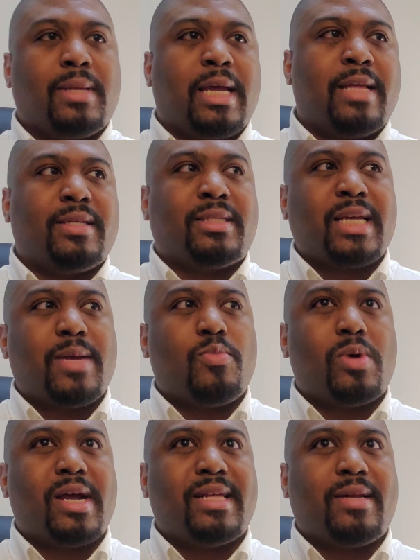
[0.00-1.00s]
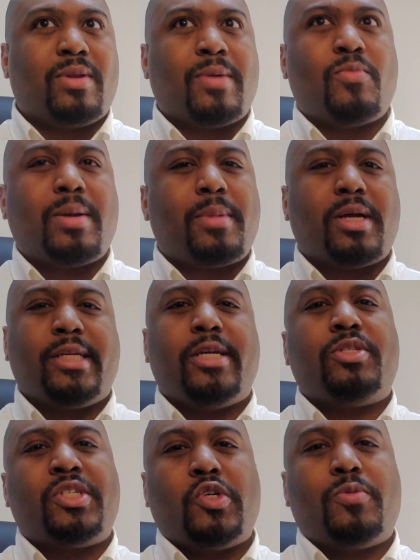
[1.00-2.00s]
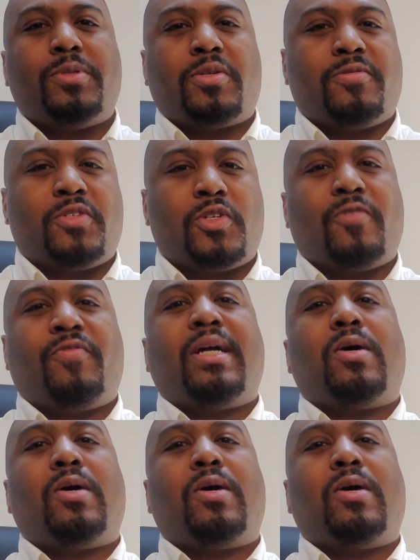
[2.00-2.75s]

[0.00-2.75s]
in the same way that when I'm on YouTube sort of surfing,